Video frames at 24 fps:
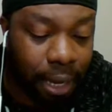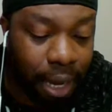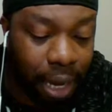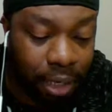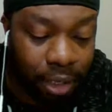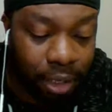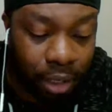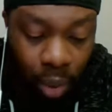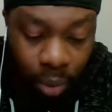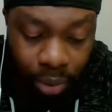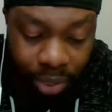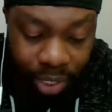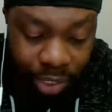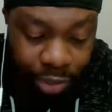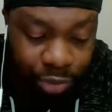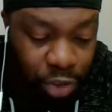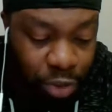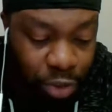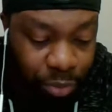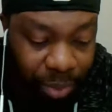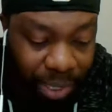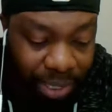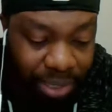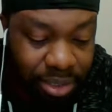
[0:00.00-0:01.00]
No
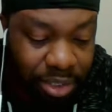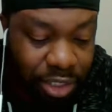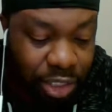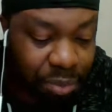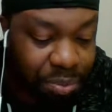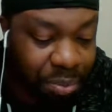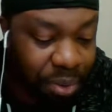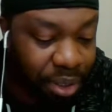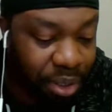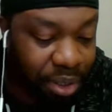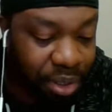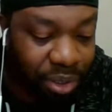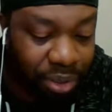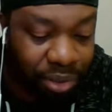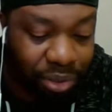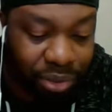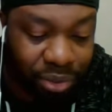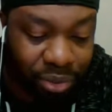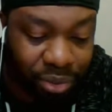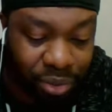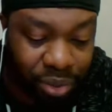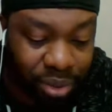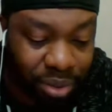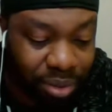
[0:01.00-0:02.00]
disrespect to the
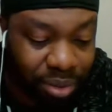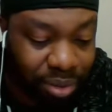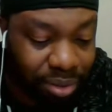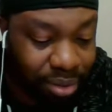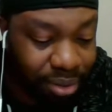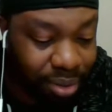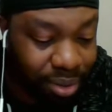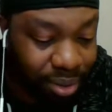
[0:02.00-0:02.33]
Spurs or